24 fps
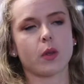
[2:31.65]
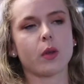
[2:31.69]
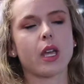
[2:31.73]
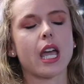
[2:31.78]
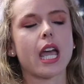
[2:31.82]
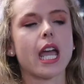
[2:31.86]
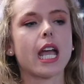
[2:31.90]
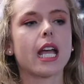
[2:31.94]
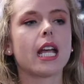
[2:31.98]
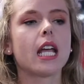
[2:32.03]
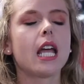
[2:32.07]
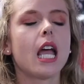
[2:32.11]

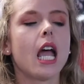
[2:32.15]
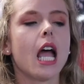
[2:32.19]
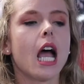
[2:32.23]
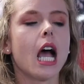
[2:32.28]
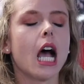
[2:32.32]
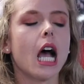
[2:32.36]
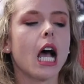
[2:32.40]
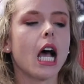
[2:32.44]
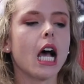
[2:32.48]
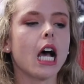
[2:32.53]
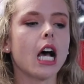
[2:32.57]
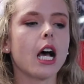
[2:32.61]
okay?
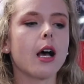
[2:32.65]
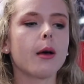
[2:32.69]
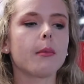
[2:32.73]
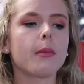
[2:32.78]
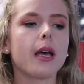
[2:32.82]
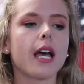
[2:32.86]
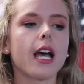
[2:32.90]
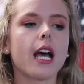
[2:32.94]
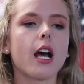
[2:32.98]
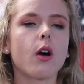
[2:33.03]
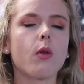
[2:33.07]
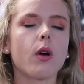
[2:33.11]

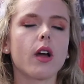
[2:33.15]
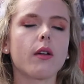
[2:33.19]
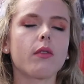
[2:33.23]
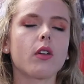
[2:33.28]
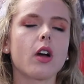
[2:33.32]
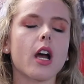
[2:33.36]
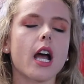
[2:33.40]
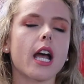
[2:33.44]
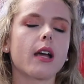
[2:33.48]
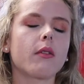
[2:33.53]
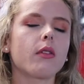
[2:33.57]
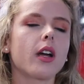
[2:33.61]

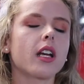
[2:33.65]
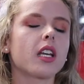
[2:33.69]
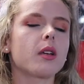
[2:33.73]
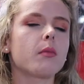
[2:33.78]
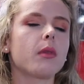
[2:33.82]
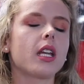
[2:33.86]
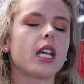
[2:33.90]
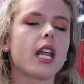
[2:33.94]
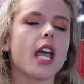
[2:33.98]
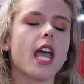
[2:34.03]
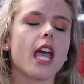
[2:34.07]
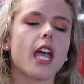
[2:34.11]
However, I
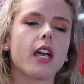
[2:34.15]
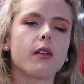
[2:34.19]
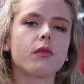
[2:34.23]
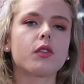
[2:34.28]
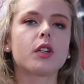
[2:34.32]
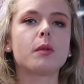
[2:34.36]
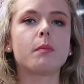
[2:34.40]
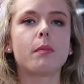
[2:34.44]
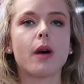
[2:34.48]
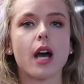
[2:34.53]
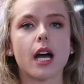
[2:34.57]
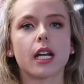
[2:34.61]
recommend
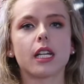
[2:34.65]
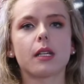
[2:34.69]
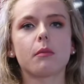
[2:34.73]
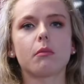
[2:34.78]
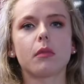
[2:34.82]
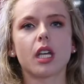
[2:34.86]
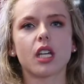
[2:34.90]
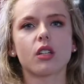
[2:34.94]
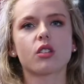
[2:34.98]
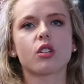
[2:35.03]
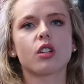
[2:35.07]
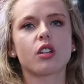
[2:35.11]
everybody
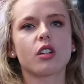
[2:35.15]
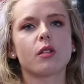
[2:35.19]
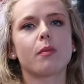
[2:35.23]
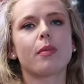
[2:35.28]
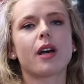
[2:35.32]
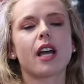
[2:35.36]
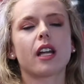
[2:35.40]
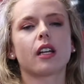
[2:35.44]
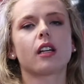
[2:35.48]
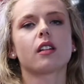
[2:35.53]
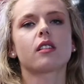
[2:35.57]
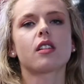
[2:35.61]
make sure you're
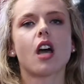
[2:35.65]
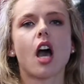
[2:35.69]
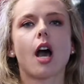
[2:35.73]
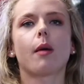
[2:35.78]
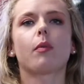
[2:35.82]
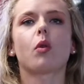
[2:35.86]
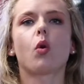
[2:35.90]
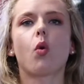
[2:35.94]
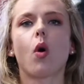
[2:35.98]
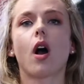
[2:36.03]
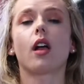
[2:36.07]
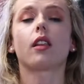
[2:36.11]
buying a
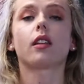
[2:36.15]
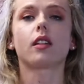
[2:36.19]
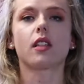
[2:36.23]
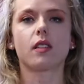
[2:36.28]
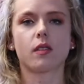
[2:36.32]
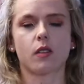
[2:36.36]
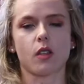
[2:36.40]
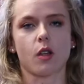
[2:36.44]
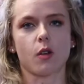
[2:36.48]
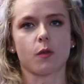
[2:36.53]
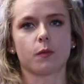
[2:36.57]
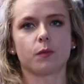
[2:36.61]
top
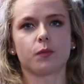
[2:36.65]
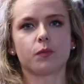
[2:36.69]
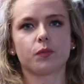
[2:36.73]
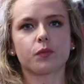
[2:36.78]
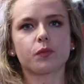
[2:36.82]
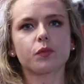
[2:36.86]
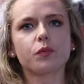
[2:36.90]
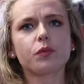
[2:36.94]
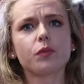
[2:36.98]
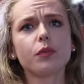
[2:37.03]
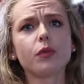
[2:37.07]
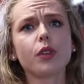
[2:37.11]
quality suit.
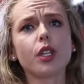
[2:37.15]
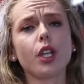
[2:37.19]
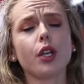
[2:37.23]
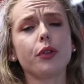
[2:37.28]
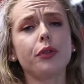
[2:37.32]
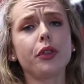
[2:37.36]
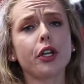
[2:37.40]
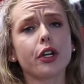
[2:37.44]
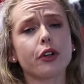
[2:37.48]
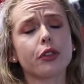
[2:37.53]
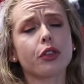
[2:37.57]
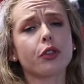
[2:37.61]

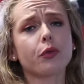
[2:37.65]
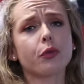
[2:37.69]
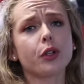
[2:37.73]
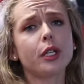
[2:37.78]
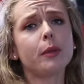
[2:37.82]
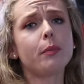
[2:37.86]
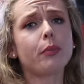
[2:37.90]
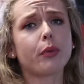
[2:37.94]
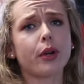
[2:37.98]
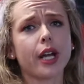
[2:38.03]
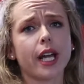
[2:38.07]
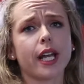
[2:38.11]
There are
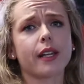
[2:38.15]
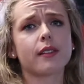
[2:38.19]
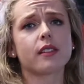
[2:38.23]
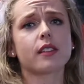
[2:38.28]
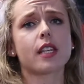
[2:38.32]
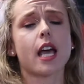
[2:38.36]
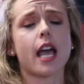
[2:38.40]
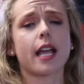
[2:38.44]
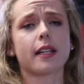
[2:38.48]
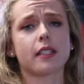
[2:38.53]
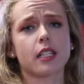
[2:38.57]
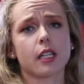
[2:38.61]
3
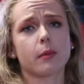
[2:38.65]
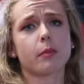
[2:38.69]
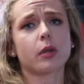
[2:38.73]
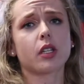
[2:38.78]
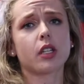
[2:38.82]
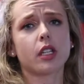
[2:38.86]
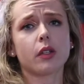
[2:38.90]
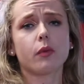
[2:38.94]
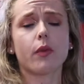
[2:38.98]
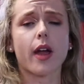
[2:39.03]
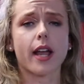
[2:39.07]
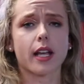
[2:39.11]
brands that I
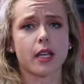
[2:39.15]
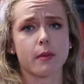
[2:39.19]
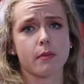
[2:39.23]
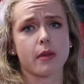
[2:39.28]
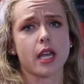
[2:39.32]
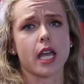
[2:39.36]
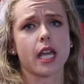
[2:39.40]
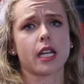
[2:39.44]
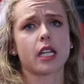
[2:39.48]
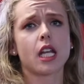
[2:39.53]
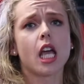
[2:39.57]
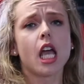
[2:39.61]
typically
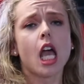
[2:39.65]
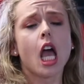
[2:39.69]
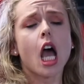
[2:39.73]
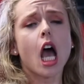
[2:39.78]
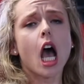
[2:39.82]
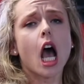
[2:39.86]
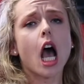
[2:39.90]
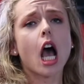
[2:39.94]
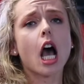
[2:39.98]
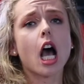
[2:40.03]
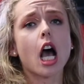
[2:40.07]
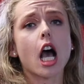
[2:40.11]
recommend.
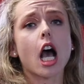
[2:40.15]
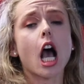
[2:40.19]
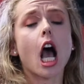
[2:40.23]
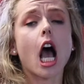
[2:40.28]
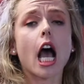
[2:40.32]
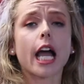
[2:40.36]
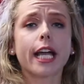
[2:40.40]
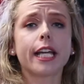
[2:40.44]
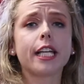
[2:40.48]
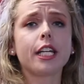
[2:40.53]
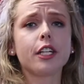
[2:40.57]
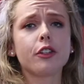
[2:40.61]

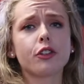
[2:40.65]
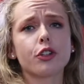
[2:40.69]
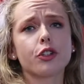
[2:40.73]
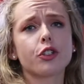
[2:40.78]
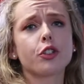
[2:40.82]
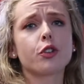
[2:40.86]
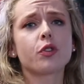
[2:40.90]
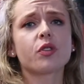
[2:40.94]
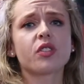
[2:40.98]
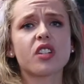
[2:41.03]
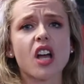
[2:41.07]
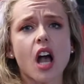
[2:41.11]
I either
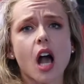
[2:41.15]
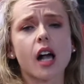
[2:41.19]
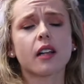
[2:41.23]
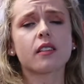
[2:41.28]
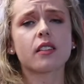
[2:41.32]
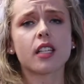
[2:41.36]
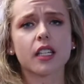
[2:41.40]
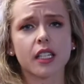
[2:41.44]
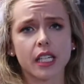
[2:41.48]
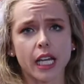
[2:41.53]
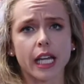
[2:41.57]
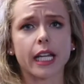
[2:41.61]
use
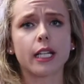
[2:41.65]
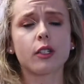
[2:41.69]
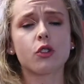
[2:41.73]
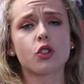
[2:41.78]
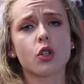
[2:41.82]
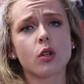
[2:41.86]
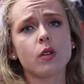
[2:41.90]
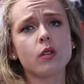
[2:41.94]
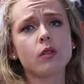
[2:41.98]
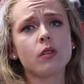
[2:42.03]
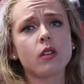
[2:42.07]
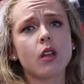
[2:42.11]
Toxic
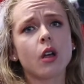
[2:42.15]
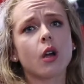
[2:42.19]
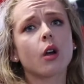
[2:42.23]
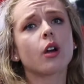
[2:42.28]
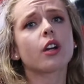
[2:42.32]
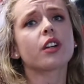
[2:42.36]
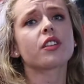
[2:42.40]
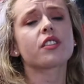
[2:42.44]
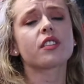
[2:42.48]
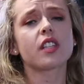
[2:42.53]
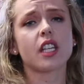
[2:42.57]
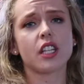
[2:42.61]
Angel
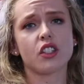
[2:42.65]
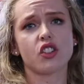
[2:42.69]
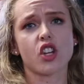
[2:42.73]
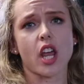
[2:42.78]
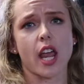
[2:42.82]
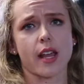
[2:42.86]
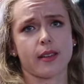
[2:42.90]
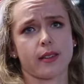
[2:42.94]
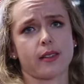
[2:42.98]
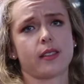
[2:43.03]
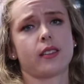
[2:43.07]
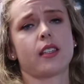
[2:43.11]
or
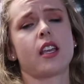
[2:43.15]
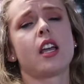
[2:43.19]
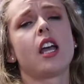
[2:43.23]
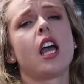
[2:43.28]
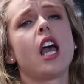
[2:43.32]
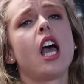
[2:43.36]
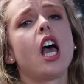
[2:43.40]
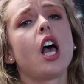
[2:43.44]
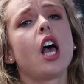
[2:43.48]
CJ's.